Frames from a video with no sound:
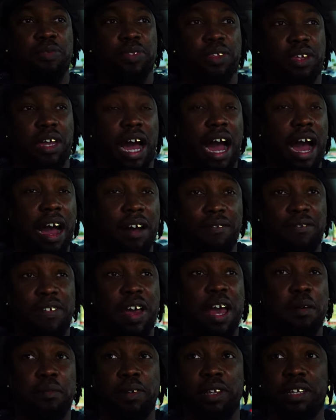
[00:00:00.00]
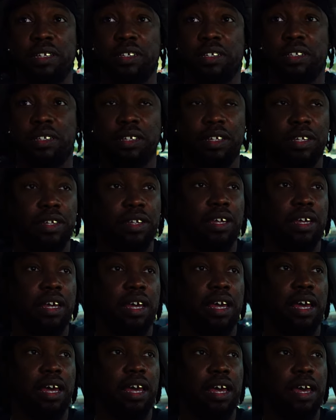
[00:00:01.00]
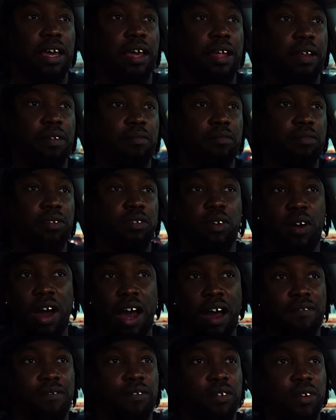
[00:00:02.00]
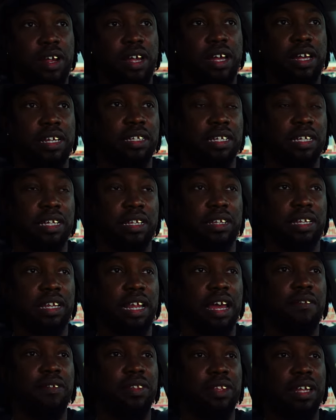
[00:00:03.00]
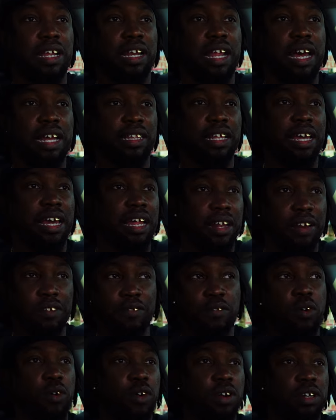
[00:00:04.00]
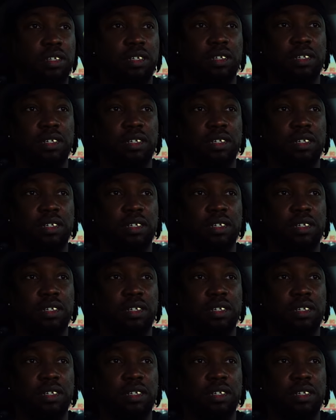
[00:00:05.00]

our families and, you know, our friends and everything like that. And of course